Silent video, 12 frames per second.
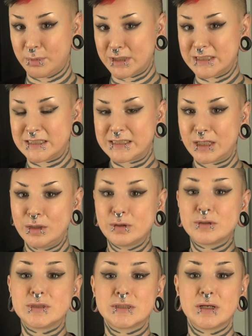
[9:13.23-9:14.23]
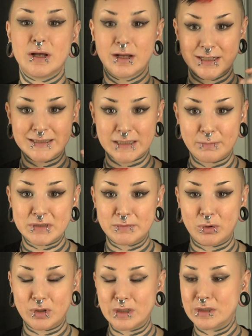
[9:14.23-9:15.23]
but it still looks
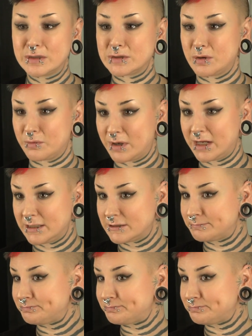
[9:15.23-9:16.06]
acceptable. It looks all right.